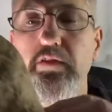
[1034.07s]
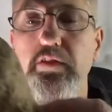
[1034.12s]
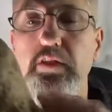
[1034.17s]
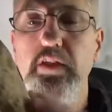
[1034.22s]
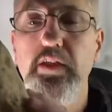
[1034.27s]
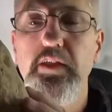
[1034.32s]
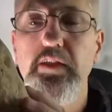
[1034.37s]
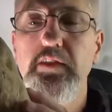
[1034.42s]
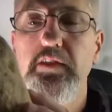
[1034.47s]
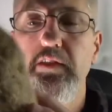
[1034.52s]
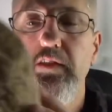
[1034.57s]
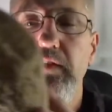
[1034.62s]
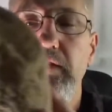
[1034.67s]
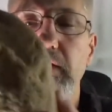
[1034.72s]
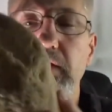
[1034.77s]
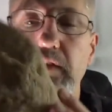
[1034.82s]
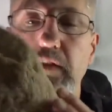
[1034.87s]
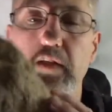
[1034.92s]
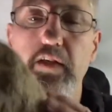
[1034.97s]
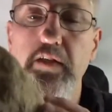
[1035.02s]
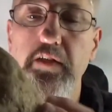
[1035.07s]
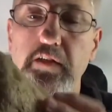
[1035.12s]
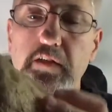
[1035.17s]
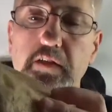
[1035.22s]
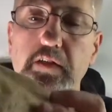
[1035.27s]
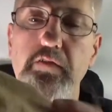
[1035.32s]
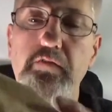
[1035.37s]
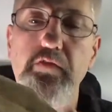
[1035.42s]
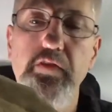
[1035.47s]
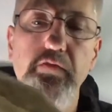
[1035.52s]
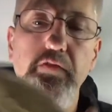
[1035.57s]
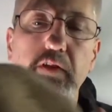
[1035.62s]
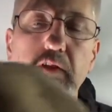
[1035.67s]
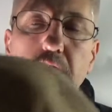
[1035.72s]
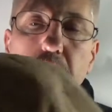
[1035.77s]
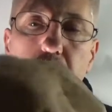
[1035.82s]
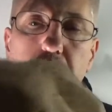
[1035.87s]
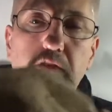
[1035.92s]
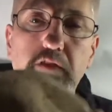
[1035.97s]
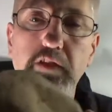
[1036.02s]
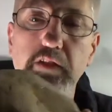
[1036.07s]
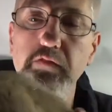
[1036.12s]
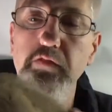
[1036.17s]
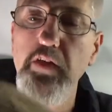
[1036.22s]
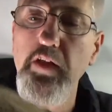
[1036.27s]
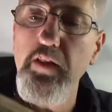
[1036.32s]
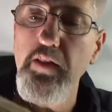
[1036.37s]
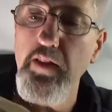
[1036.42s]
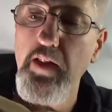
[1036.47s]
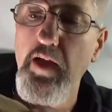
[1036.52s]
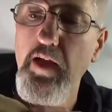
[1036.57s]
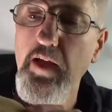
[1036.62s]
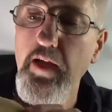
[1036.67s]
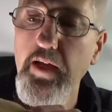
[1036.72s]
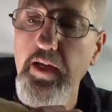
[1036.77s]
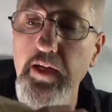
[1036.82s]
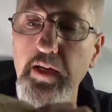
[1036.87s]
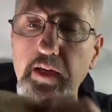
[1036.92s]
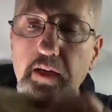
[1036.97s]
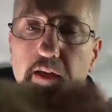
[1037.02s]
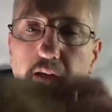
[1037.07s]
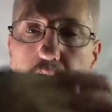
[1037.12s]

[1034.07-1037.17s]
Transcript: things on here, and if you even look, there's even a line.